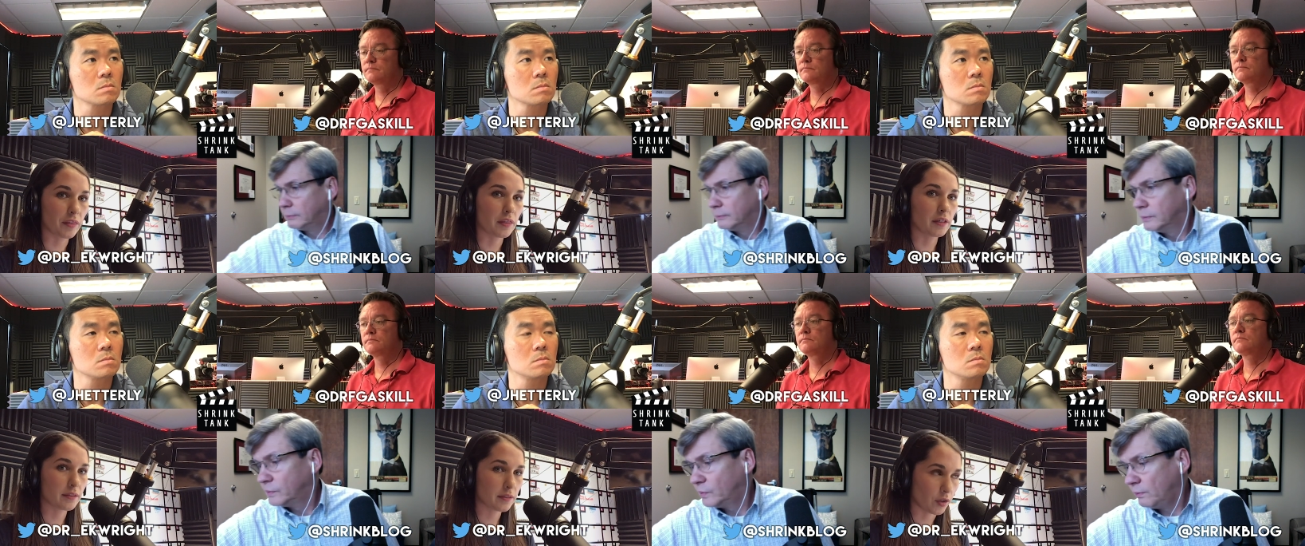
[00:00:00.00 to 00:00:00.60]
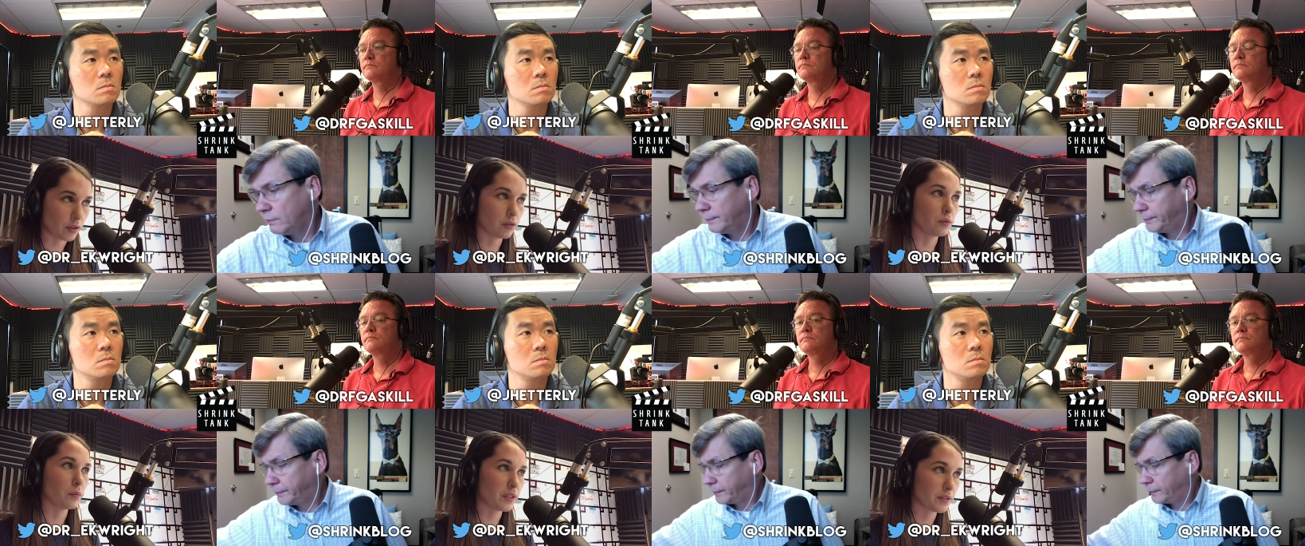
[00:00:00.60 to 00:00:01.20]
Speaker 1: that this
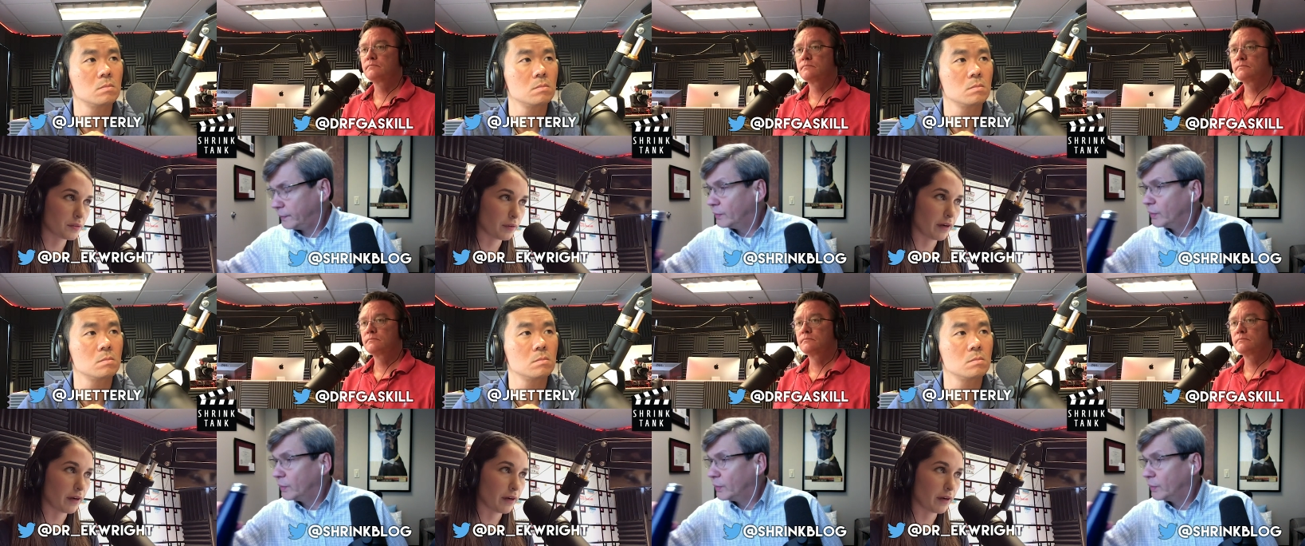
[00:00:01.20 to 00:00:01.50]
article was